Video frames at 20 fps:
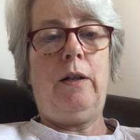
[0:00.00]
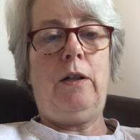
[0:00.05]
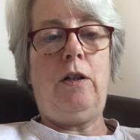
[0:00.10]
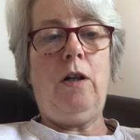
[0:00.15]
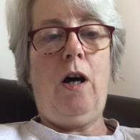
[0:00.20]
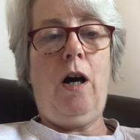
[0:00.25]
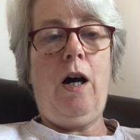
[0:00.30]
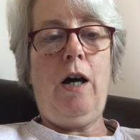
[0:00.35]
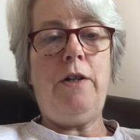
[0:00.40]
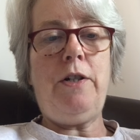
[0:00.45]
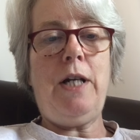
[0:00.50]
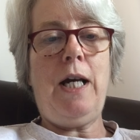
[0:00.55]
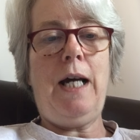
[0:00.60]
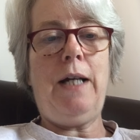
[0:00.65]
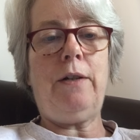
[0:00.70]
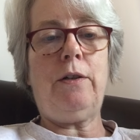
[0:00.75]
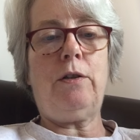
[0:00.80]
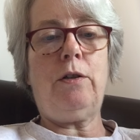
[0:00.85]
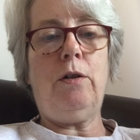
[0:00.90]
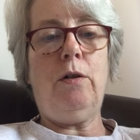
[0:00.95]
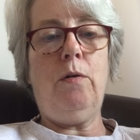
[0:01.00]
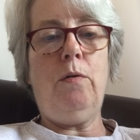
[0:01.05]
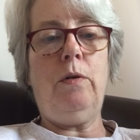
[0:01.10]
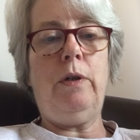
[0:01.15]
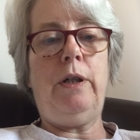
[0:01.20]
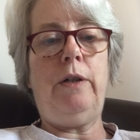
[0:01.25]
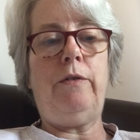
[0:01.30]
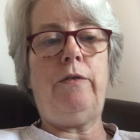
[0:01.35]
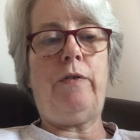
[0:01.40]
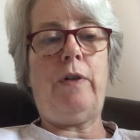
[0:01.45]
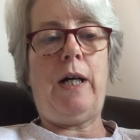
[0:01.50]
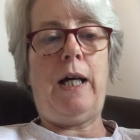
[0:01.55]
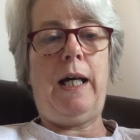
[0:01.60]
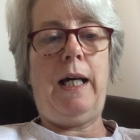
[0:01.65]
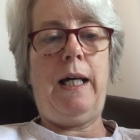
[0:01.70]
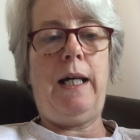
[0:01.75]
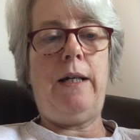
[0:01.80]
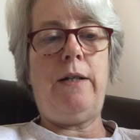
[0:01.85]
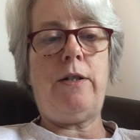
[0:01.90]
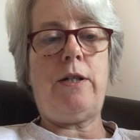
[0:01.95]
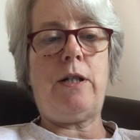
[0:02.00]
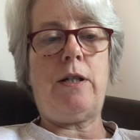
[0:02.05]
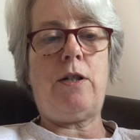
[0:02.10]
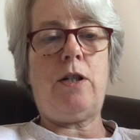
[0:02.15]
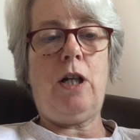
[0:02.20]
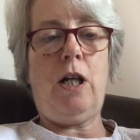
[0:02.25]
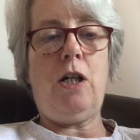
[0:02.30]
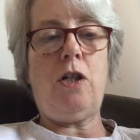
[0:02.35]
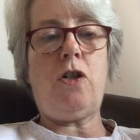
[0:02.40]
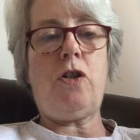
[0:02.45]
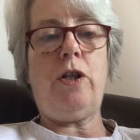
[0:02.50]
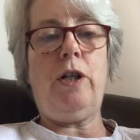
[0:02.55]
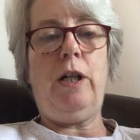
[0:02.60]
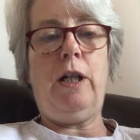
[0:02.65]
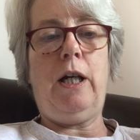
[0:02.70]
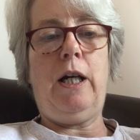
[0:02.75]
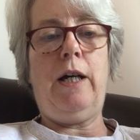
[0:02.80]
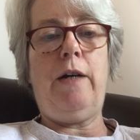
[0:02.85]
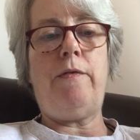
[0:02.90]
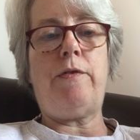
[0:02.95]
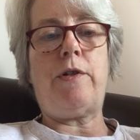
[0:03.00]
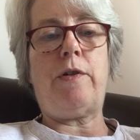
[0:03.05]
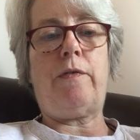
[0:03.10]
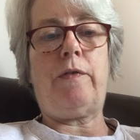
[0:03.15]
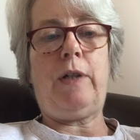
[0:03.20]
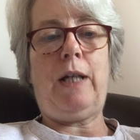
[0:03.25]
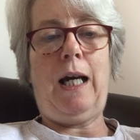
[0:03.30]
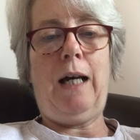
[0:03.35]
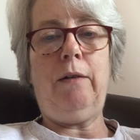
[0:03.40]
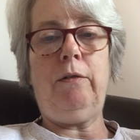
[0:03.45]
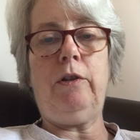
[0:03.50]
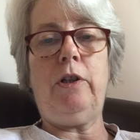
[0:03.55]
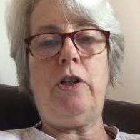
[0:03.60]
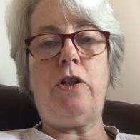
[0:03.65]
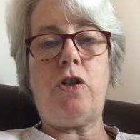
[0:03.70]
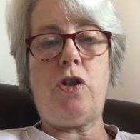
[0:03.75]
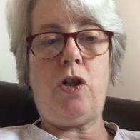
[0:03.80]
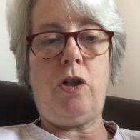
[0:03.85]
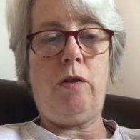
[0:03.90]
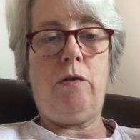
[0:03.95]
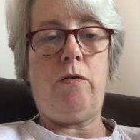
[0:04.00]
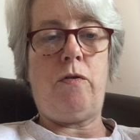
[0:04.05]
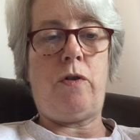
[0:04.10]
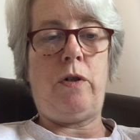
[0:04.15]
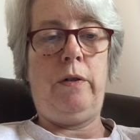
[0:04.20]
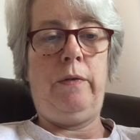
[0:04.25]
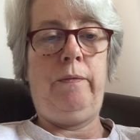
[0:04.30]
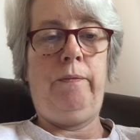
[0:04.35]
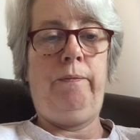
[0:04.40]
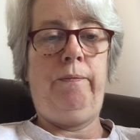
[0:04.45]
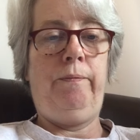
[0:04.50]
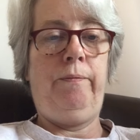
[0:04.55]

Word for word: God had a calling for Anne to touch the lives of countless children